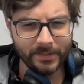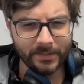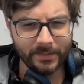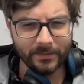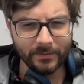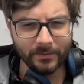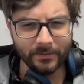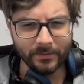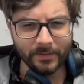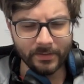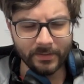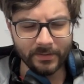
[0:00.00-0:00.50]

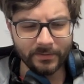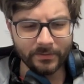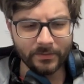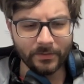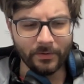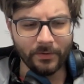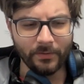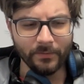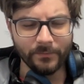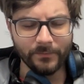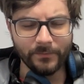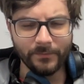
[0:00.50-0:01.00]
series
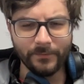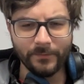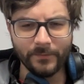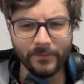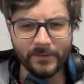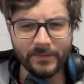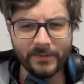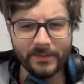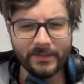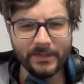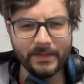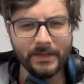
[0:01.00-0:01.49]
called
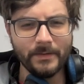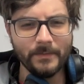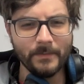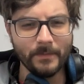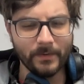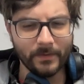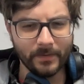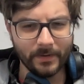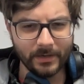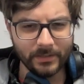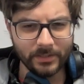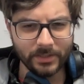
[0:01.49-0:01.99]
First
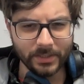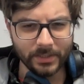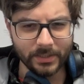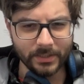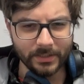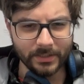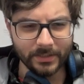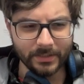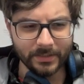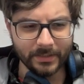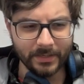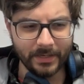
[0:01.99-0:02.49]

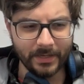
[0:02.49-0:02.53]
Impressions,